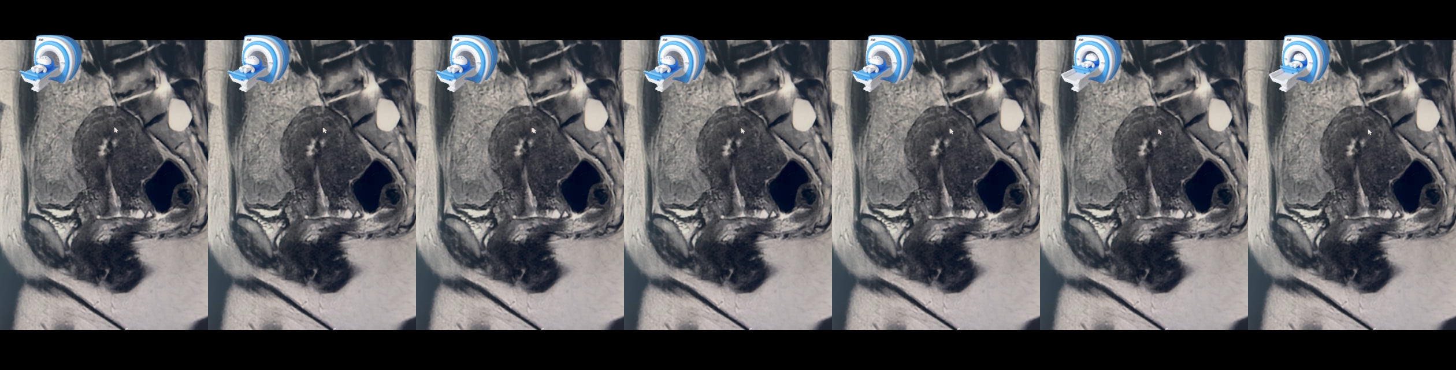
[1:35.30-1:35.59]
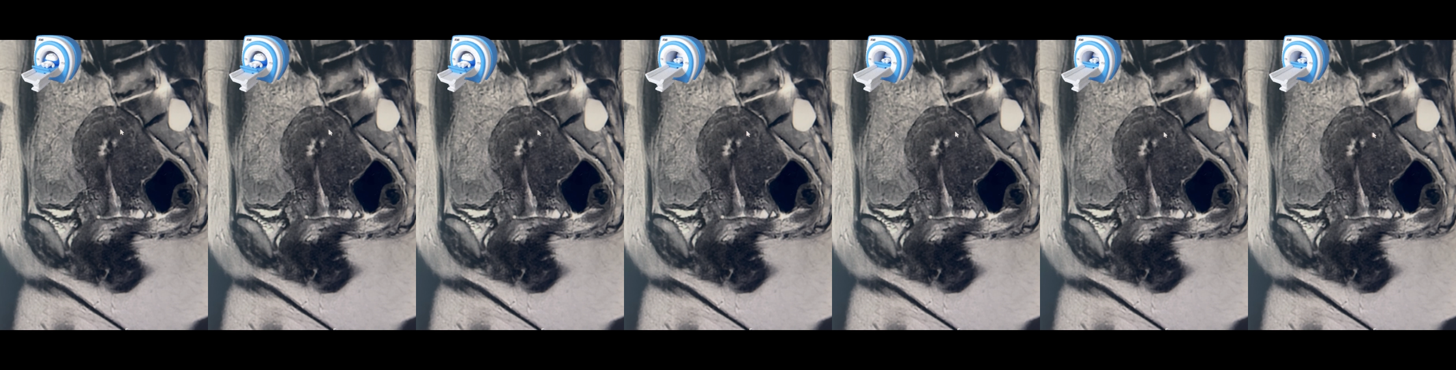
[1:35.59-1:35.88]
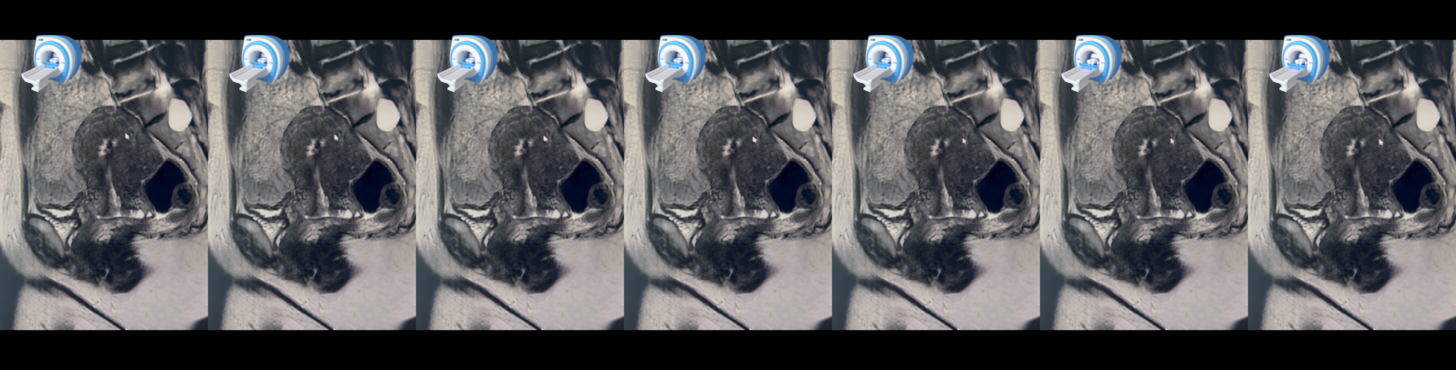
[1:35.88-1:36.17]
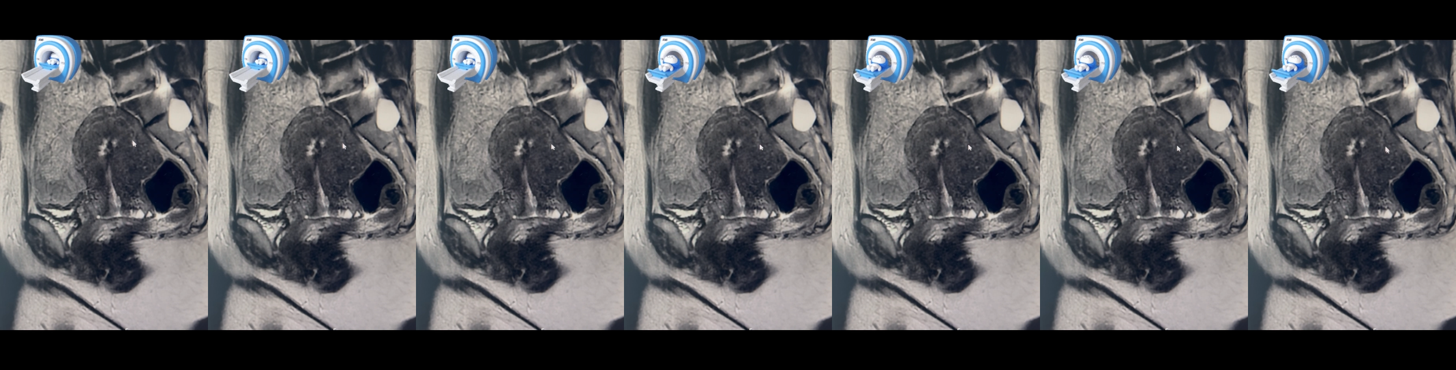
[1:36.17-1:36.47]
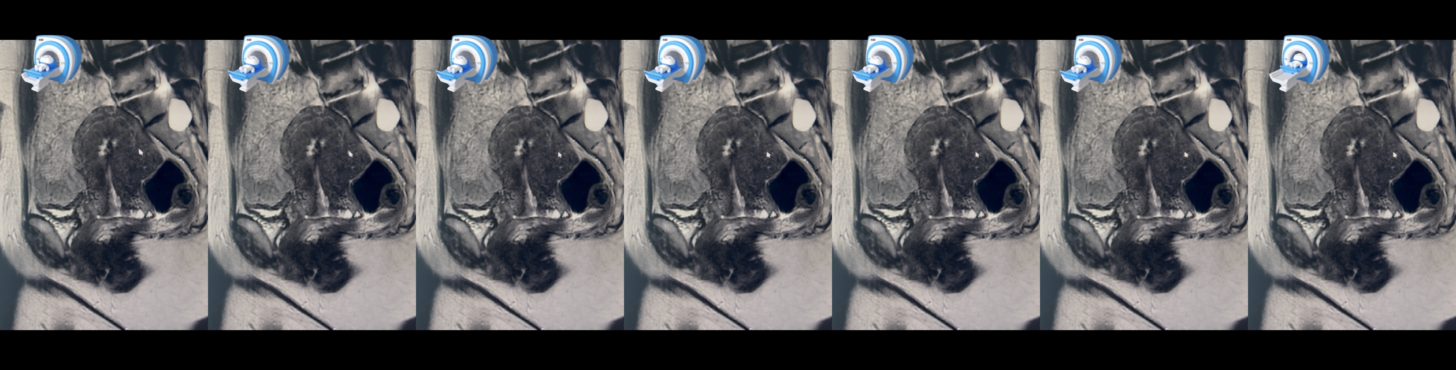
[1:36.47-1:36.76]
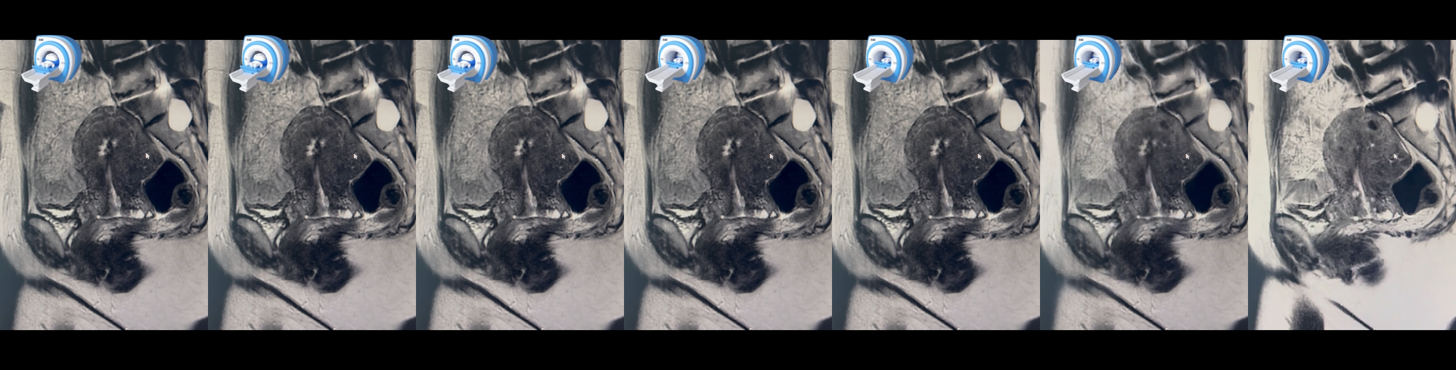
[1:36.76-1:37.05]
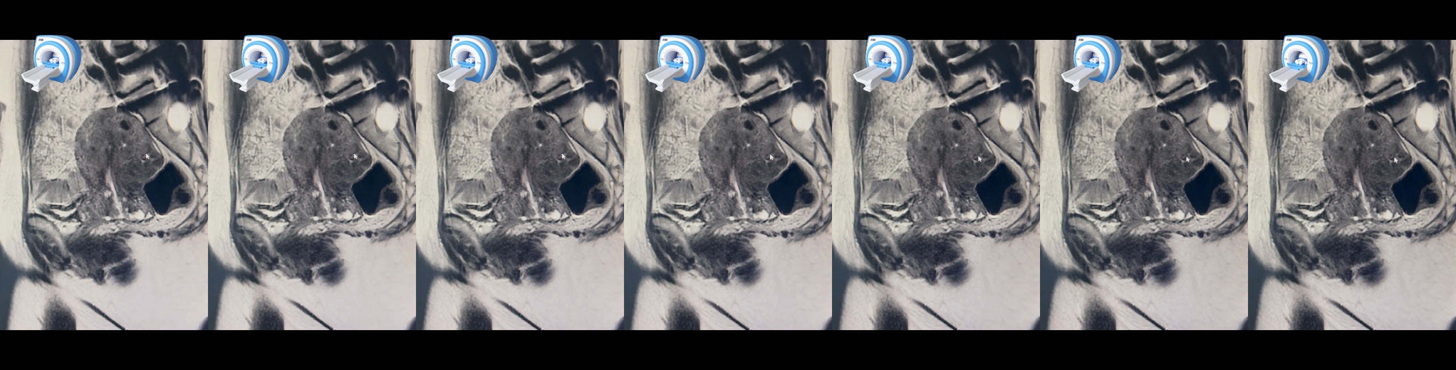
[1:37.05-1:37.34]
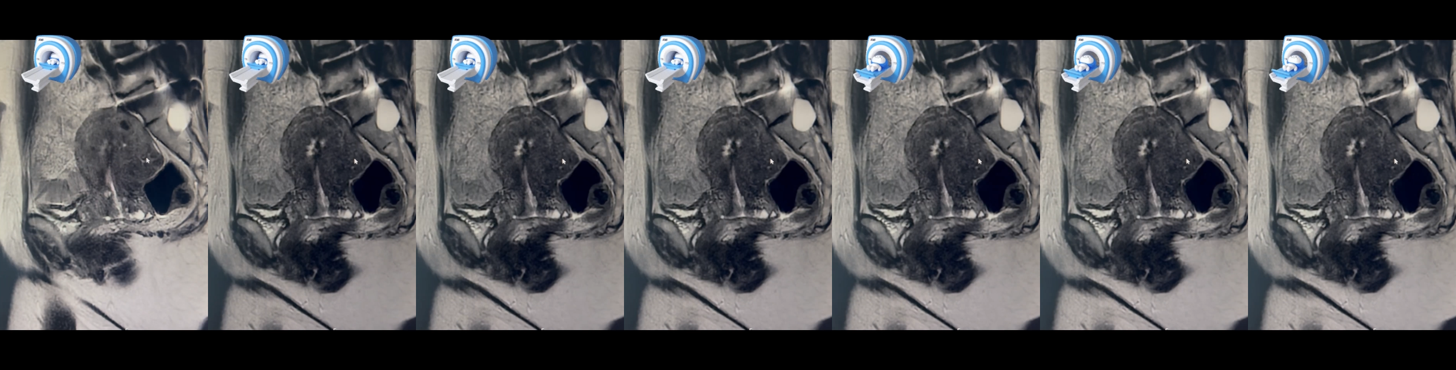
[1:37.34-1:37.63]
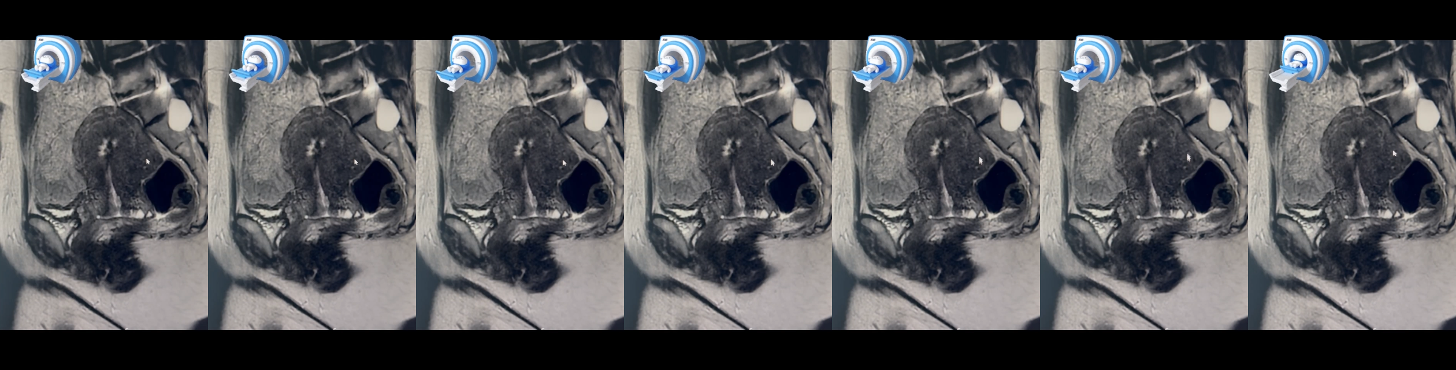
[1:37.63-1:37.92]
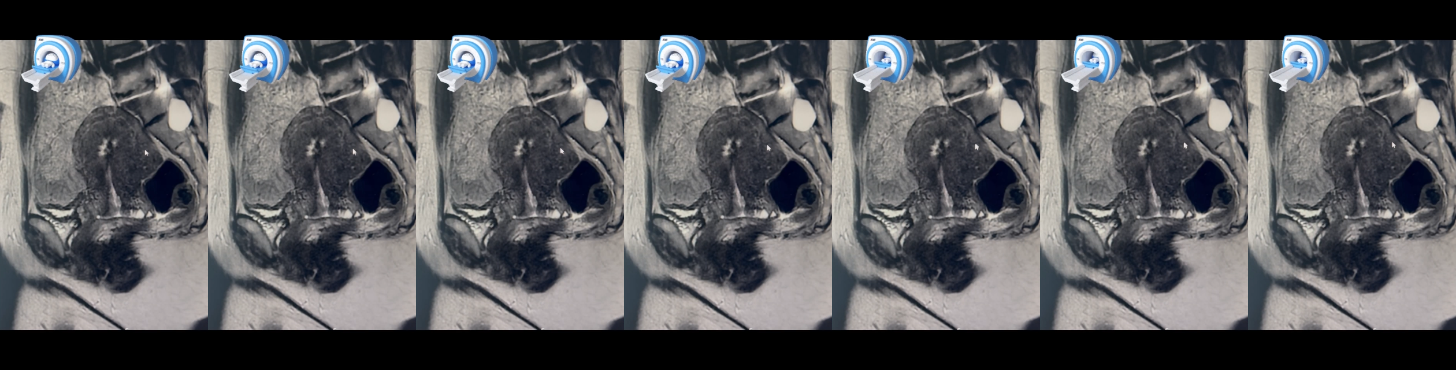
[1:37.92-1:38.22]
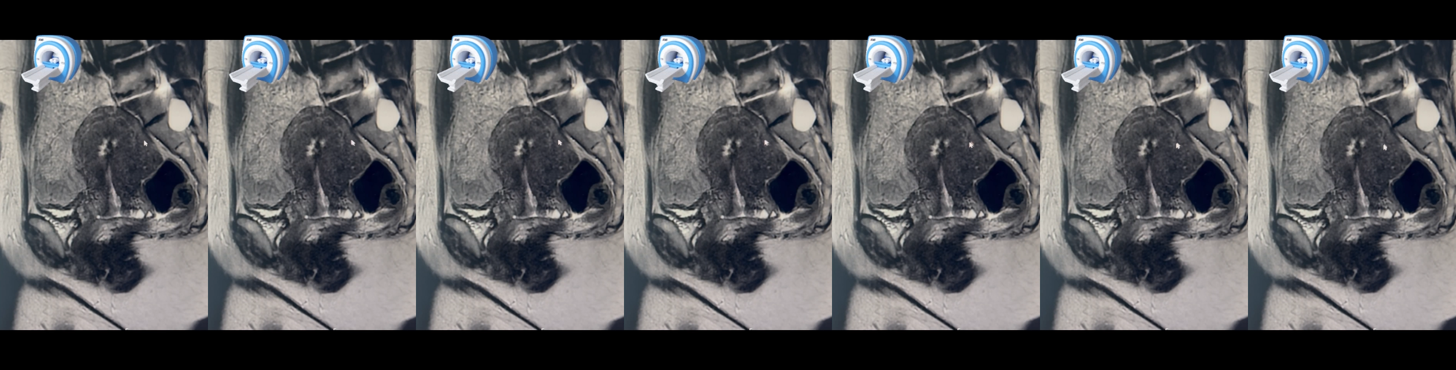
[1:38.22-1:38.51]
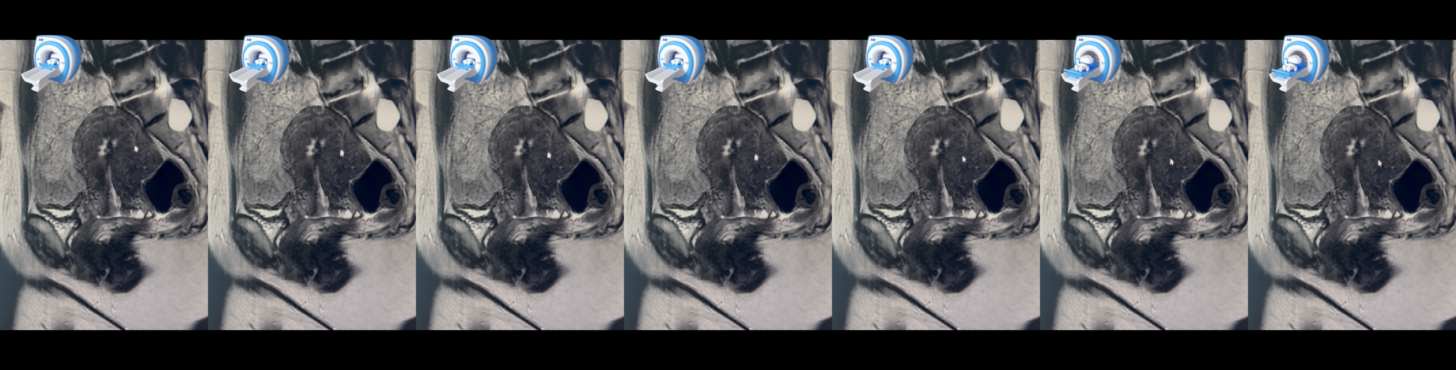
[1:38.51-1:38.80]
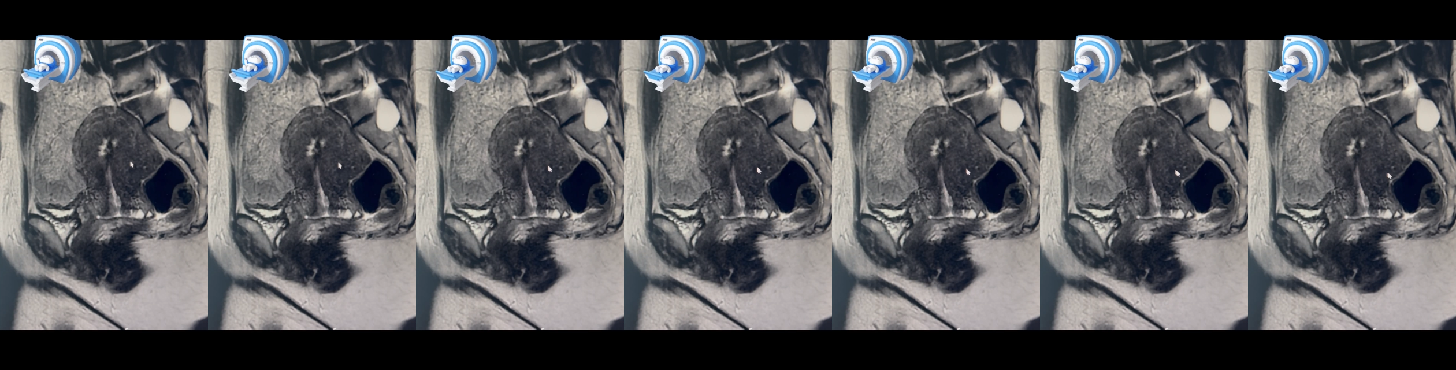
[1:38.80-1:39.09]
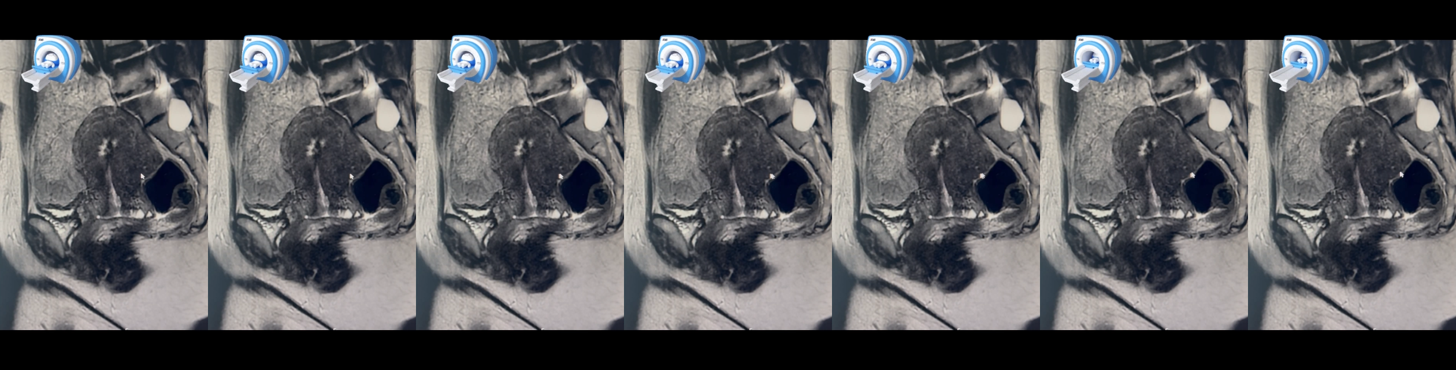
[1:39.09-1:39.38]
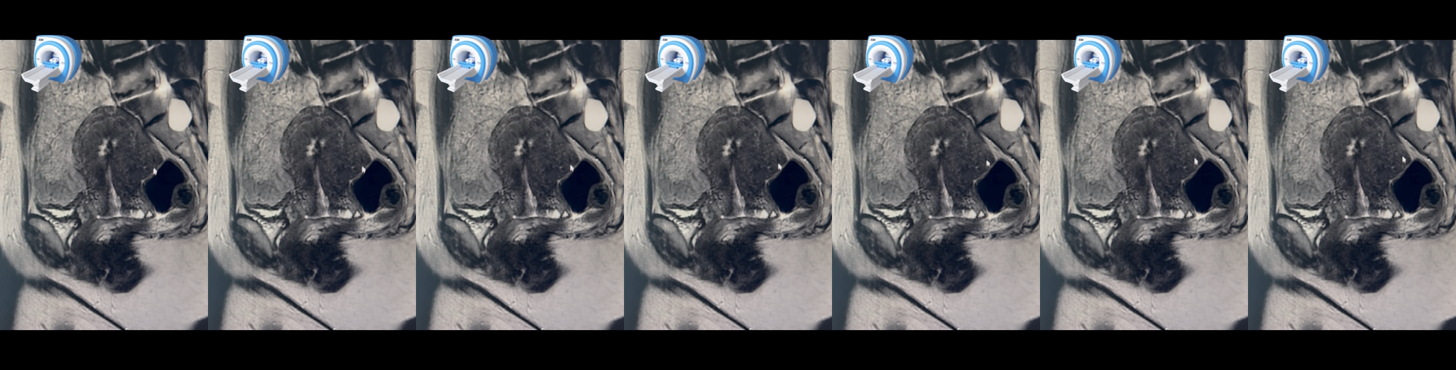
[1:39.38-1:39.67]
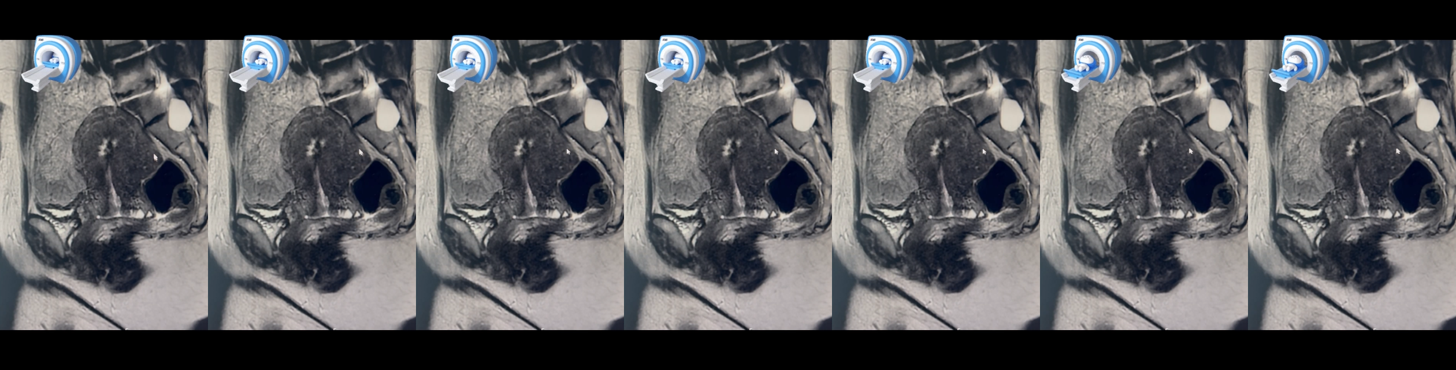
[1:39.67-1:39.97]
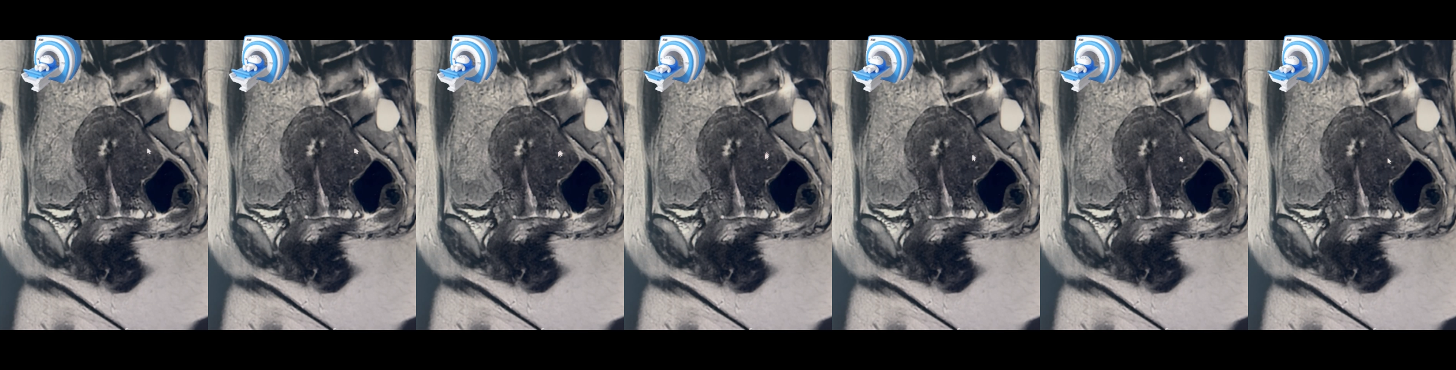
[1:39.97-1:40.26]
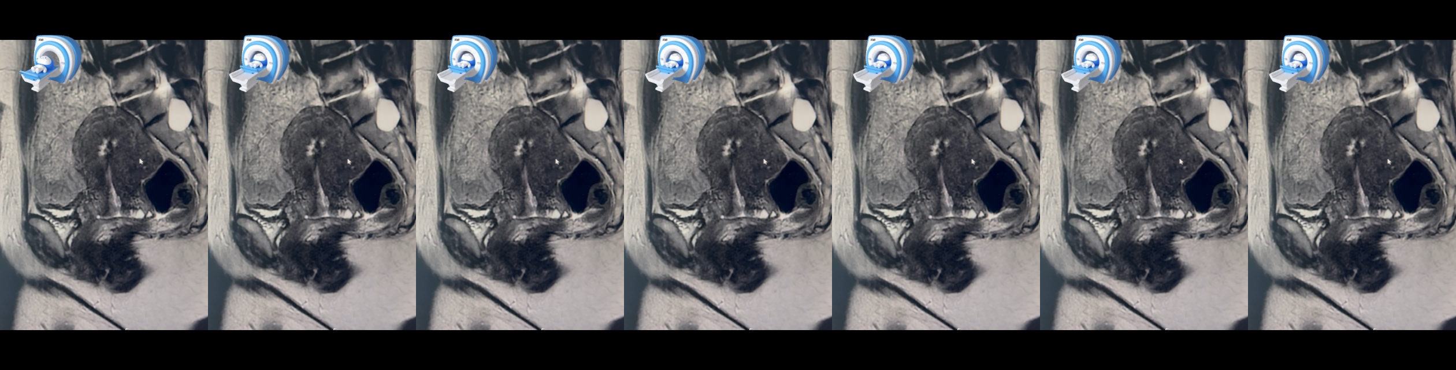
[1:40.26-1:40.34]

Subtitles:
(no speaker visible)